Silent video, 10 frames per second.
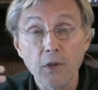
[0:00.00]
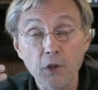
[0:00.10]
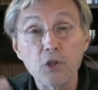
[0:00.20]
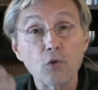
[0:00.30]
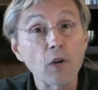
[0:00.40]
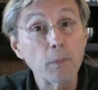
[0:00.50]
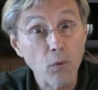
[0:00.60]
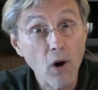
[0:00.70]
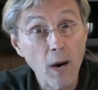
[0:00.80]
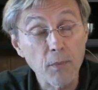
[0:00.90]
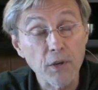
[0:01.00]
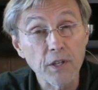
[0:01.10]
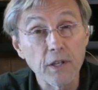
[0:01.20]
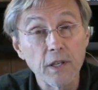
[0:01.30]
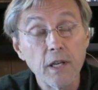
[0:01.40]
They're destroying
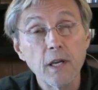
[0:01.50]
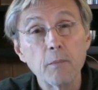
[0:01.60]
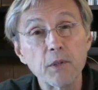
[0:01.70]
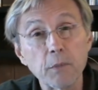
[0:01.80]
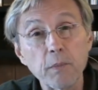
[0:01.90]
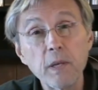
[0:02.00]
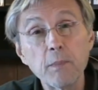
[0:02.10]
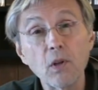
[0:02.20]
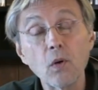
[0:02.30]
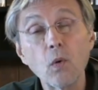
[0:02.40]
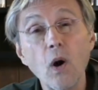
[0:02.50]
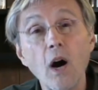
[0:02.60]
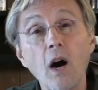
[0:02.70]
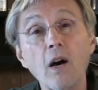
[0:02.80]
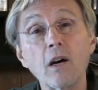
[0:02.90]
property. But the people who
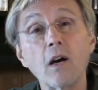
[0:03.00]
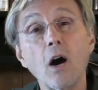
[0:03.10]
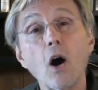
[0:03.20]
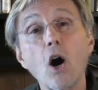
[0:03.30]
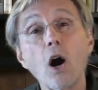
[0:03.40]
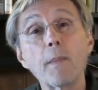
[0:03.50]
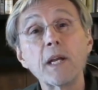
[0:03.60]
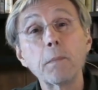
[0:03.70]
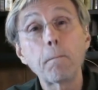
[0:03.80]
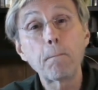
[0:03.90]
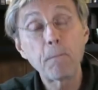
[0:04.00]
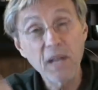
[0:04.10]
are harming